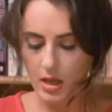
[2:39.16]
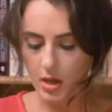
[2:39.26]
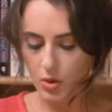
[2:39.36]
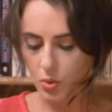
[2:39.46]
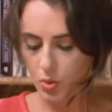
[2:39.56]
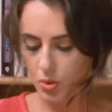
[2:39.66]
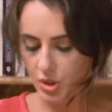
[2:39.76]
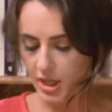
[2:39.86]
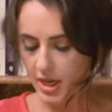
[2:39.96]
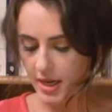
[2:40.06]
A
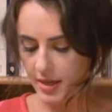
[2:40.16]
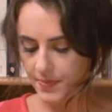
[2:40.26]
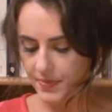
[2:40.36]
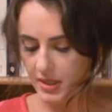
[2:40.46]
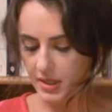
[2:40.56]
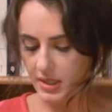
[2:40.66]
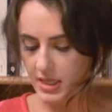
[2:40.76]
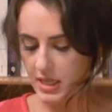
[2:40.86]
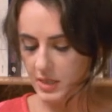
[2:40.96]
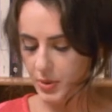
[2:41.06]
quarter
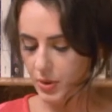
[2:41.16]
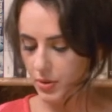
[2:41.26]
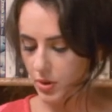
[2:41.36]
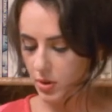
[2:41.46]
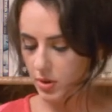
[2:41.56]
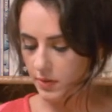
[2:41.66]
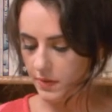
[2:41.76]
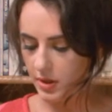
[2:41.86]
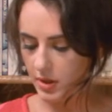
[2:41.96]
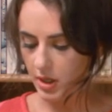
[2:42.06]
teaspoon of
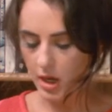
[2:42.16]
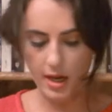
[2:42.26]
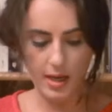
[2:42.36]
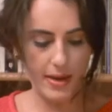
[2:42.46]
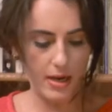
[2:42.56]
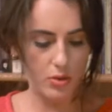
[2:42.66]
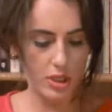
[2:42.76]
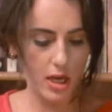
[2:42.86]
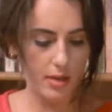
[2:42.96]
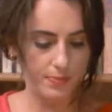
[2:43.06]
the garlic
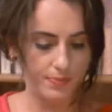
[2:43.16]
powder.